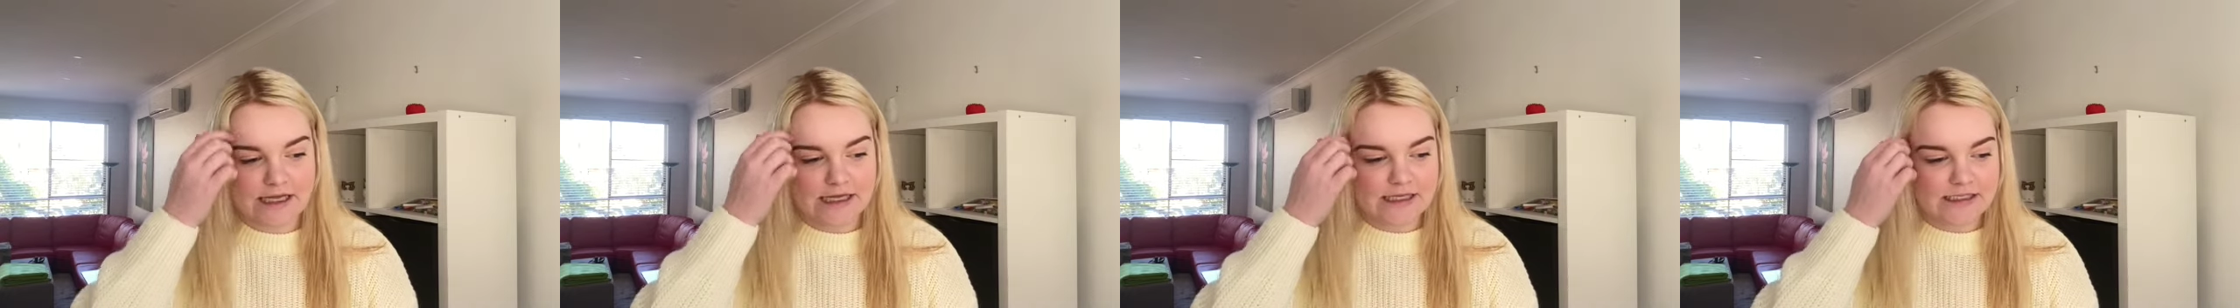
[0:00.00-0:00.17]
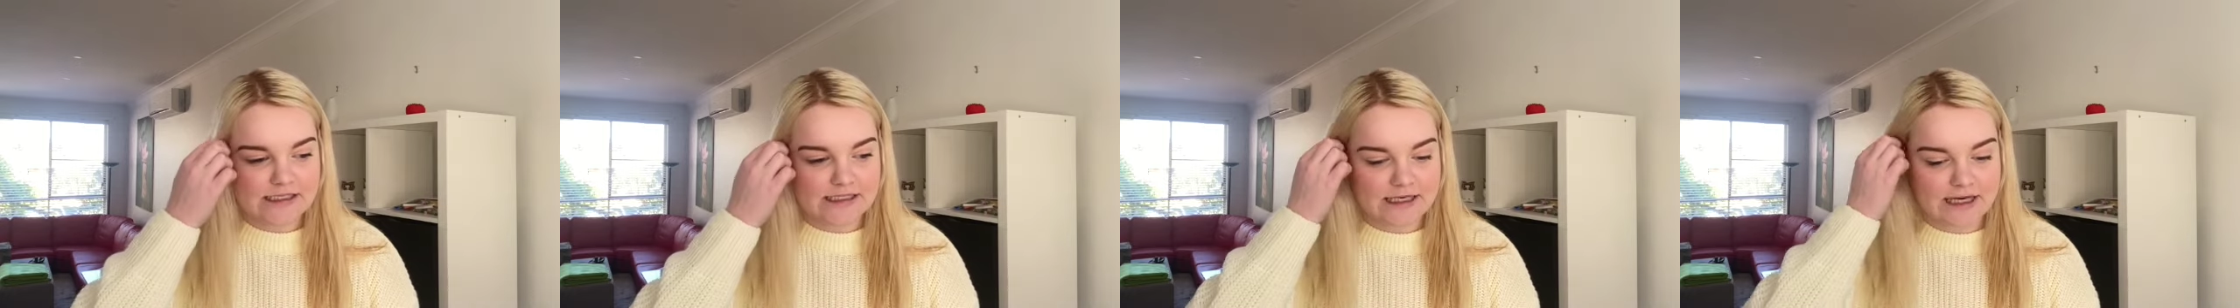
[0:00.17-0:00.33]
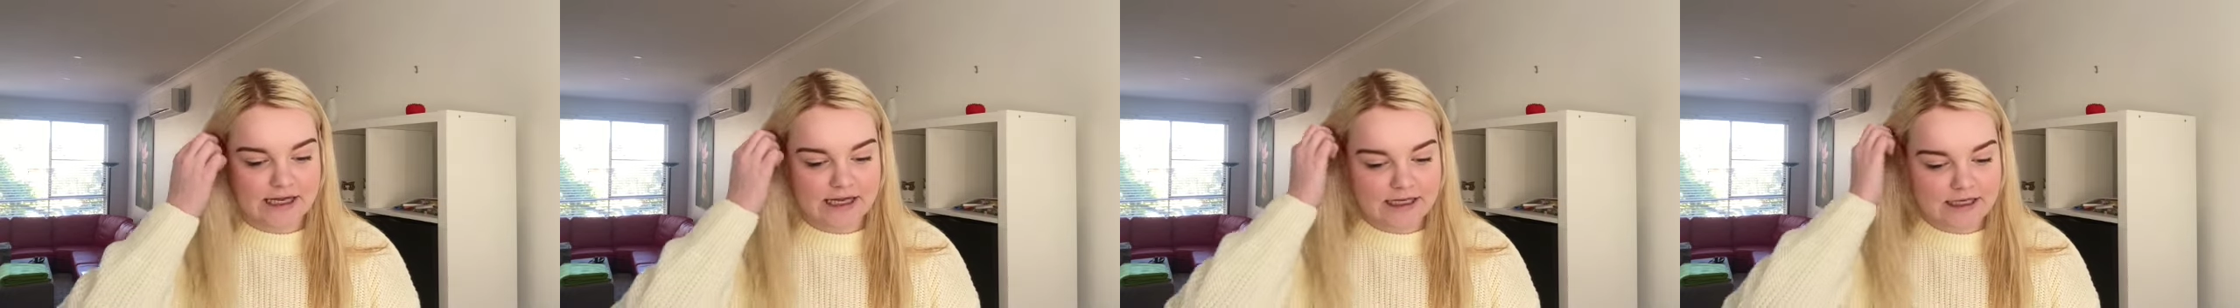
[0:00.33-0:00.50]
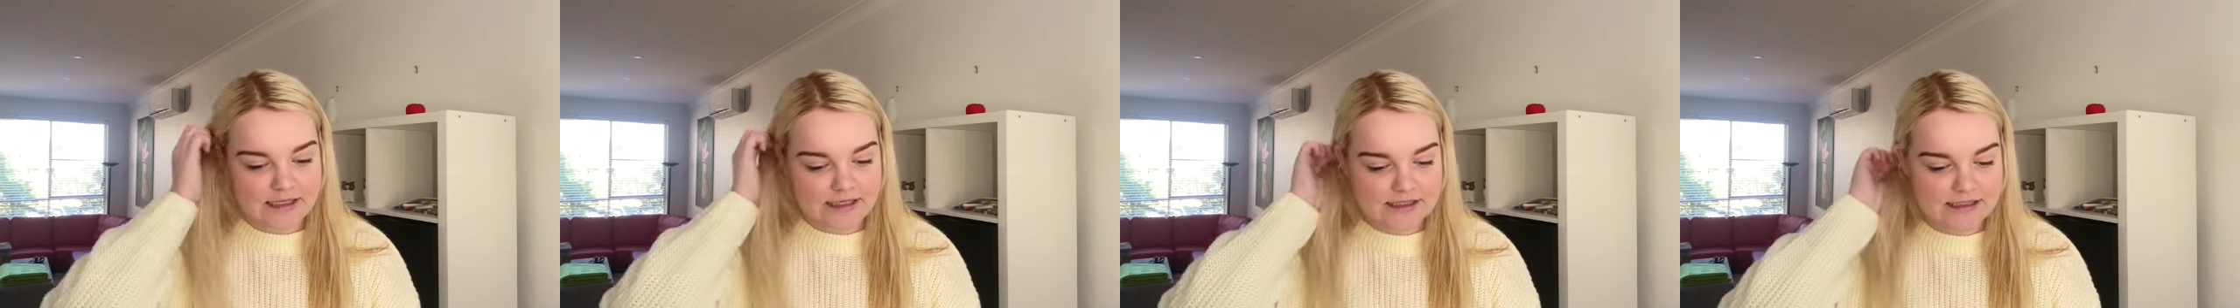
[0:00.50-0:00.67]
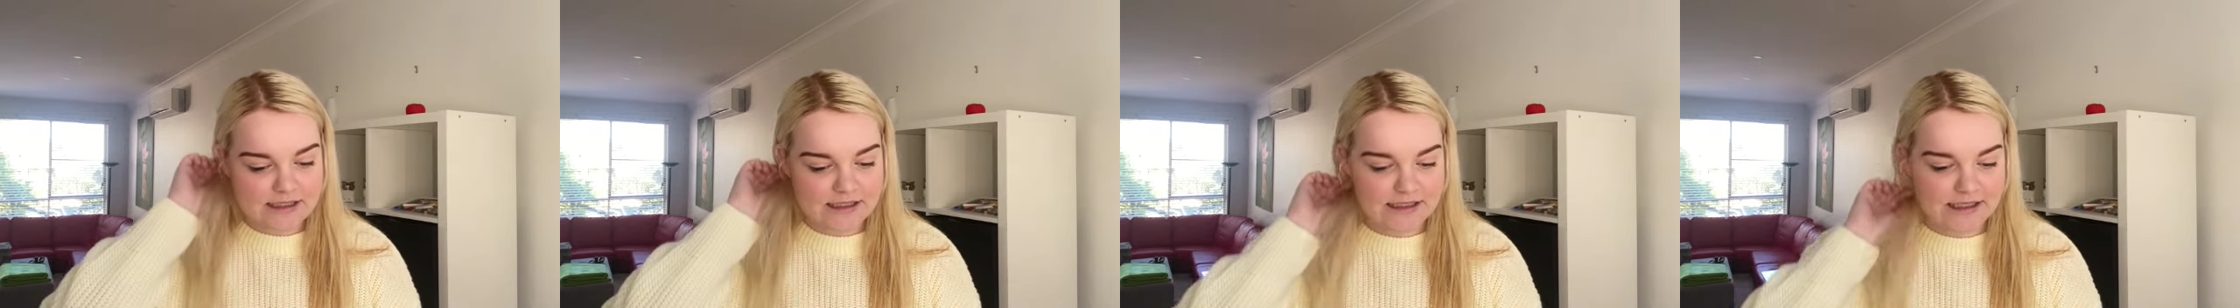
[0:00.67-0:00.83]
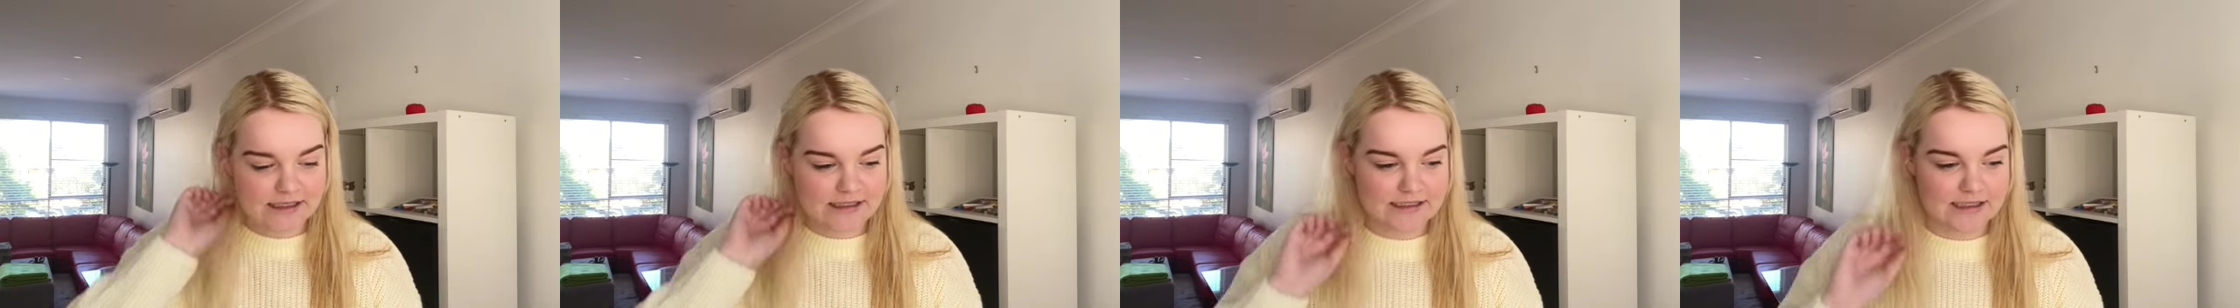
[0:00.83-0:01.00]
Today's
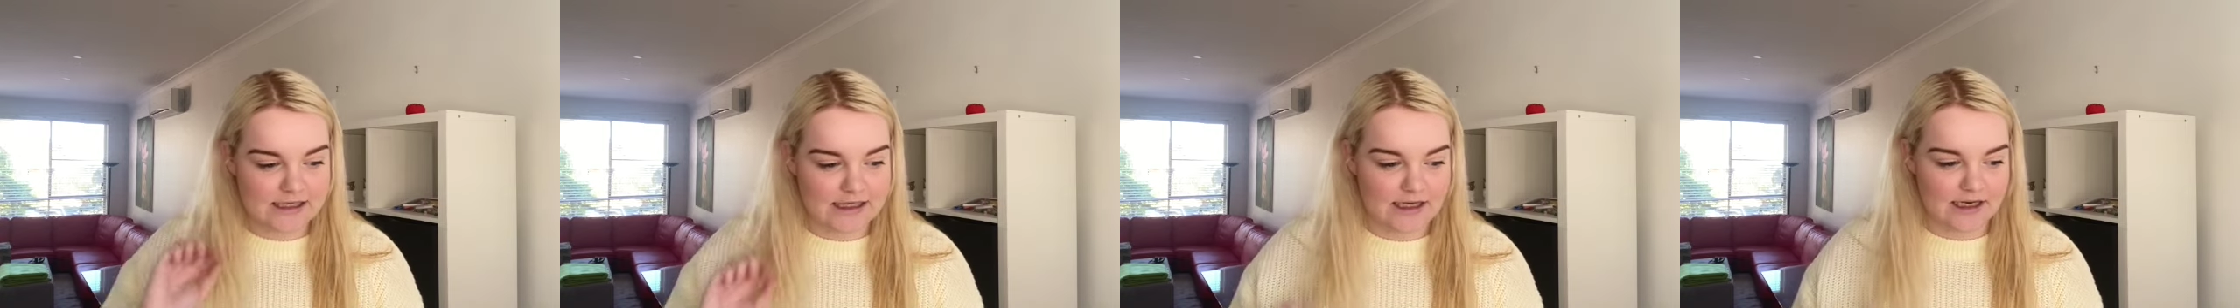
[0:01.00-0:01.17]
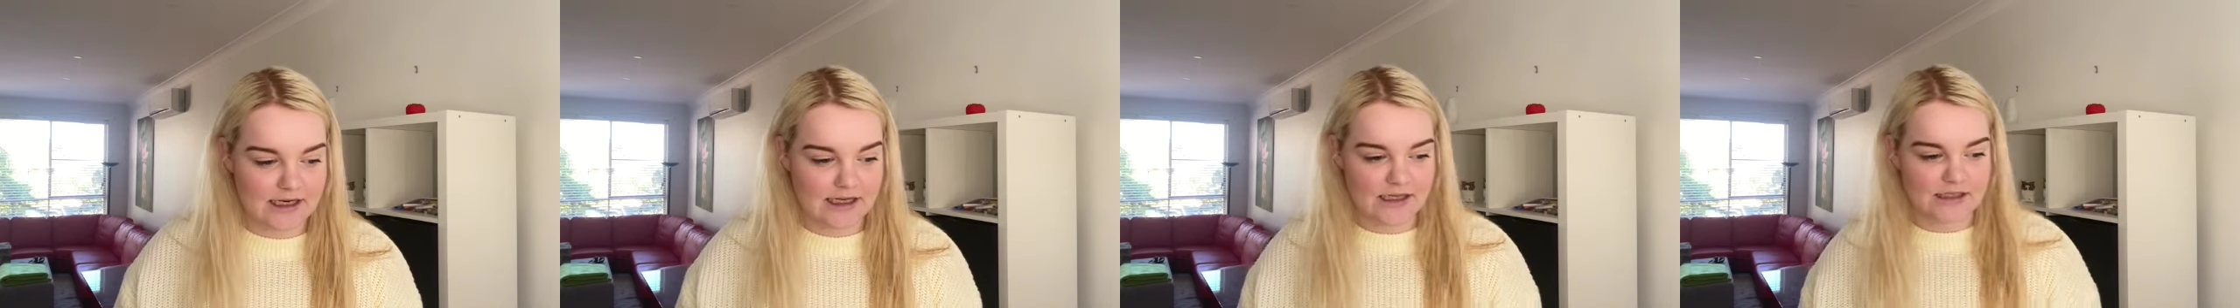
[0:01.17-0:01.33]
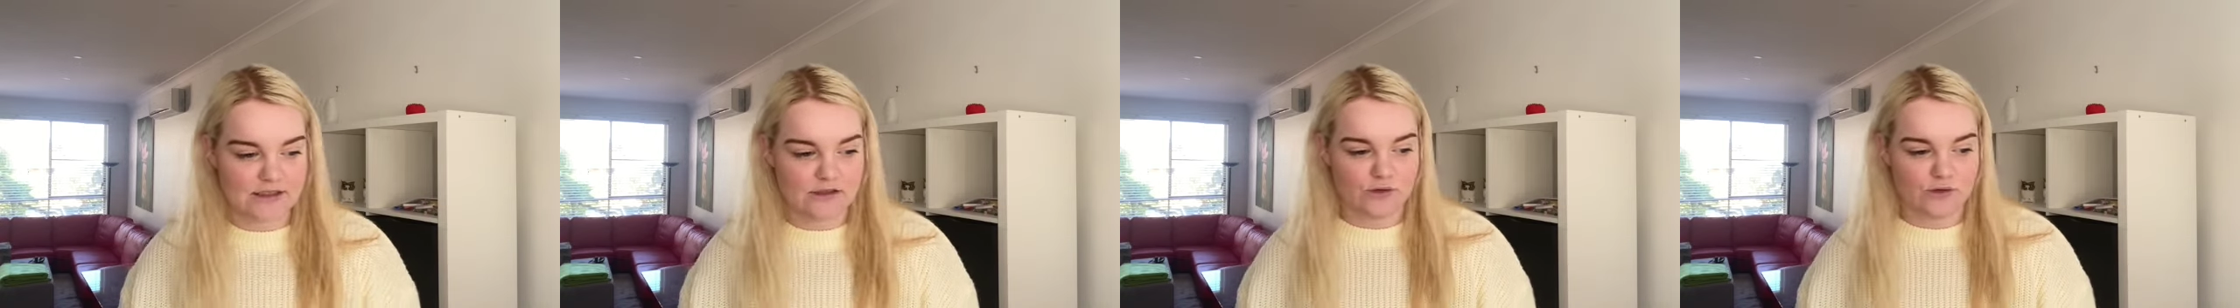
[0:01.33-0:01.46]
lesson is